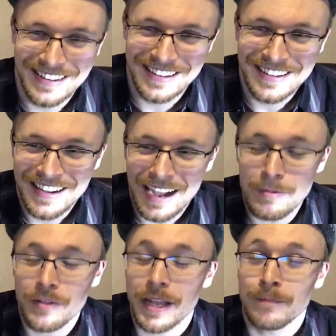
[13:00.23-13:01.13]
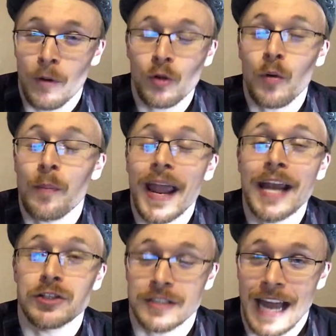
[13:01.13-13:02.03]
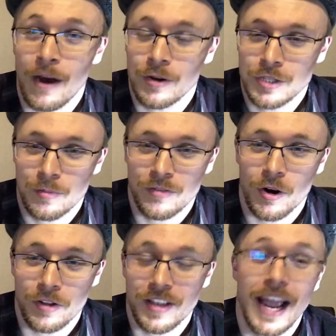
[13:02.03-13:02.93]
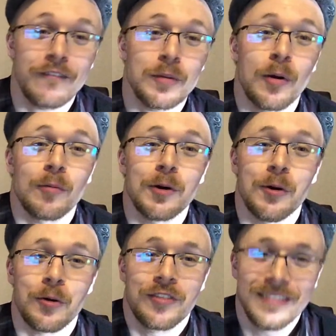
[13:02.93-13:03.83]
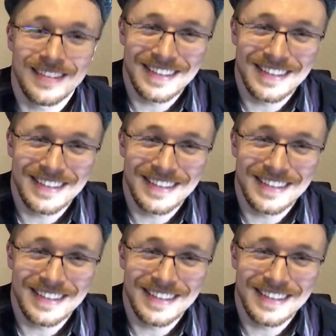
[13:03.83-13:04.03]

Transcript: I'm on multiple pages now in terms of artists I have to peruse.